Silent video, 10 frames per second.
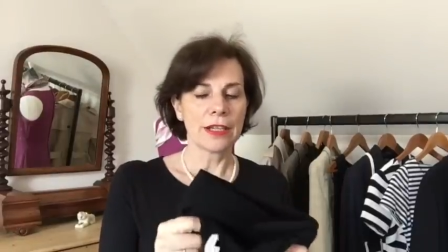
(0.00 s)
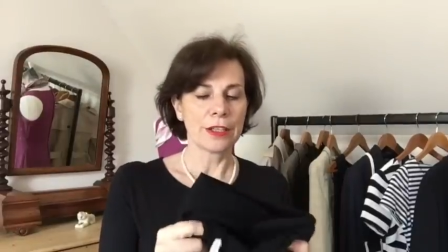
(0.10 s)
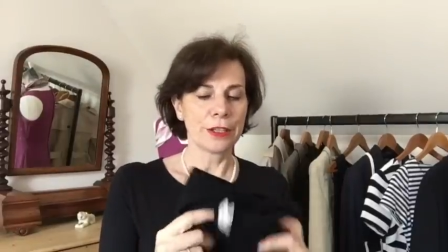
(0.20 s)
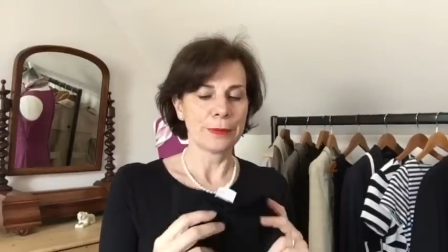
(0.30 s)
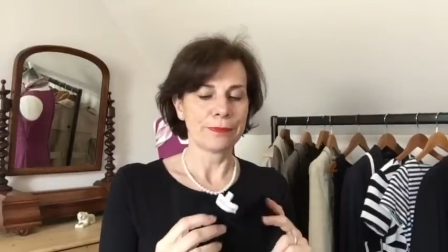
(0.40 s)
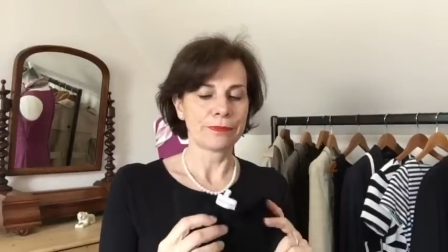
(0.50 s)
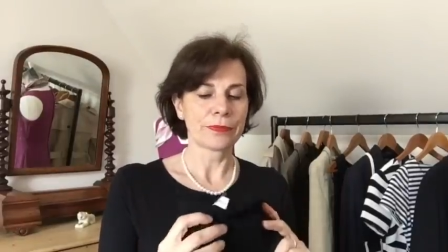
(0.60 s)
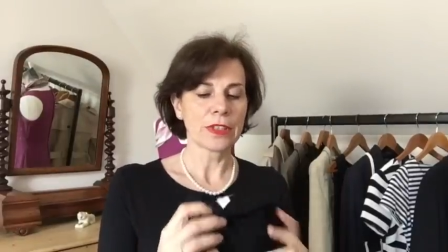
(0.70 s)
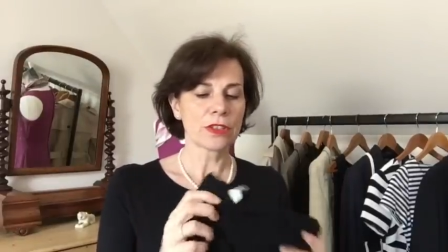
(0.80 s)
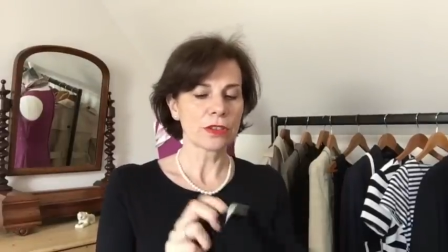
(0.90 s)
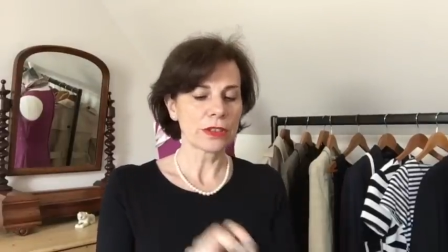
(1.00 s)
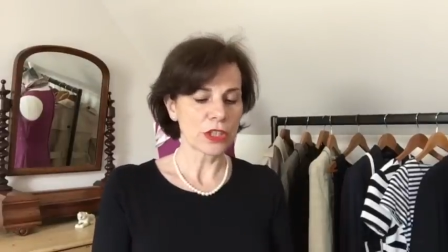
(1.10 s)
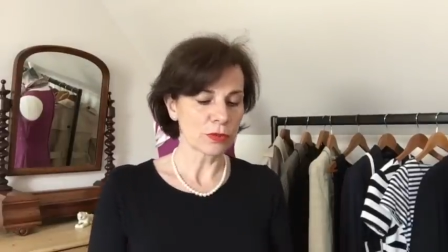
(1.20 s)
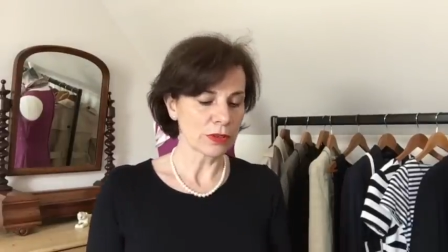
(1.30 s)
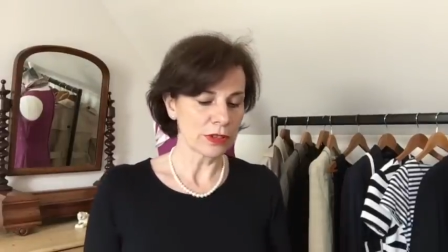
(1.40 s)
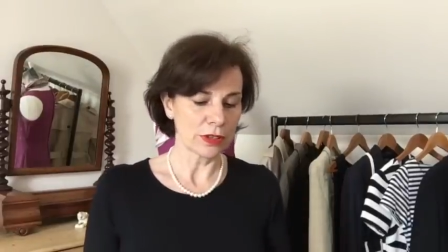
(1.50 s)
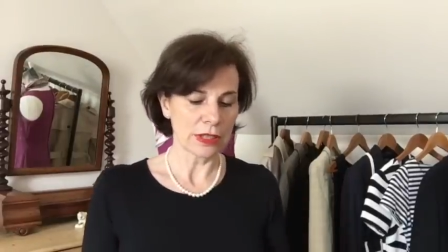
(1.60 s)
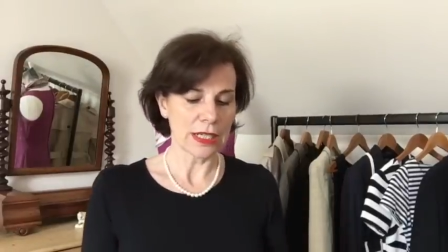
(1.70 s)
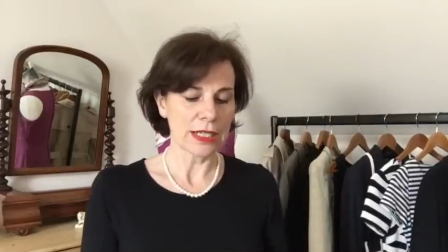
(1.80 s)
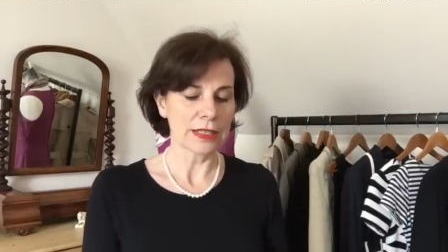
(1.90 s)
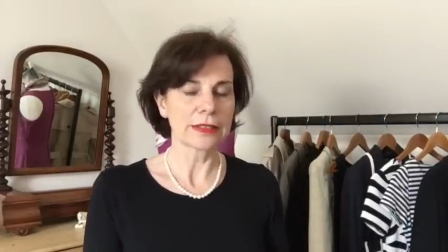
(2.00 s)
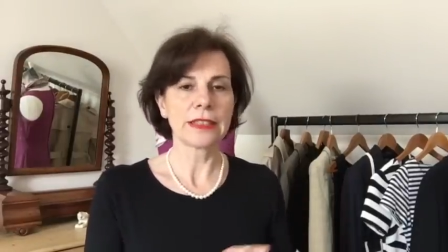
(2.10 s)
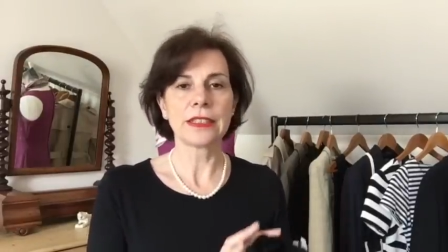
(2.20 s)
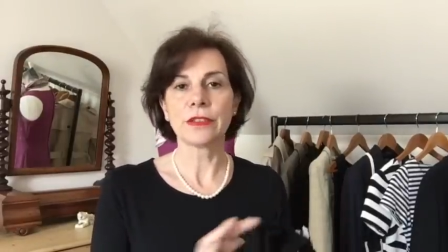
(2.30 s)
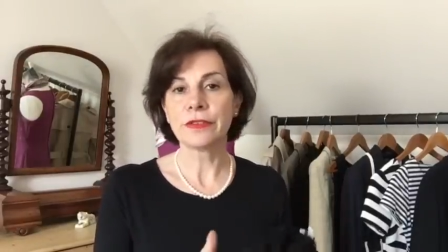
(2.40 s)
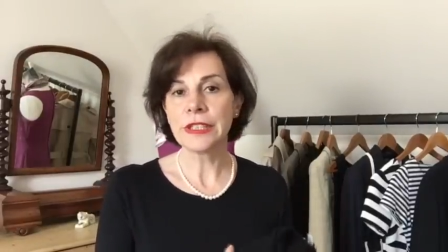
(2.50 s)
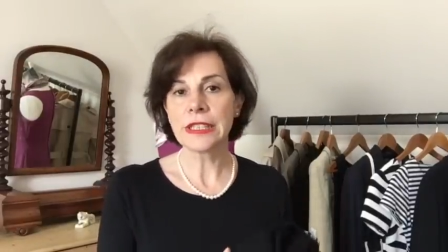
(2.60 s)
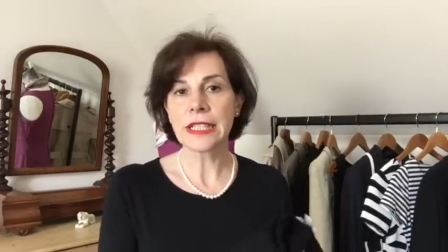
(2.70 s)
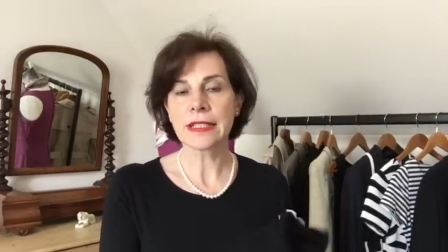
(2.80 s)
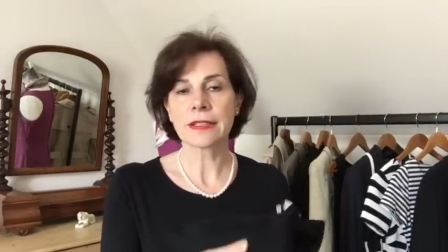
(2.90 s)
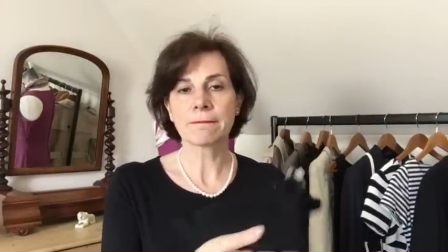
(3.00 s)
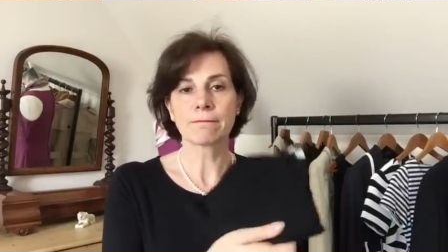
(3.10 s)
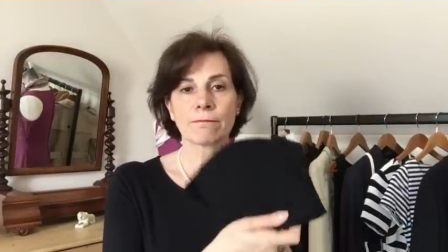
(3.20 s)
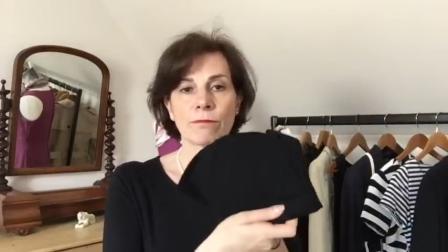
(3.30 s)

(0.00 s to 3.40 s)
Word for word: Um, so this one, you know, I like the, the v-necks.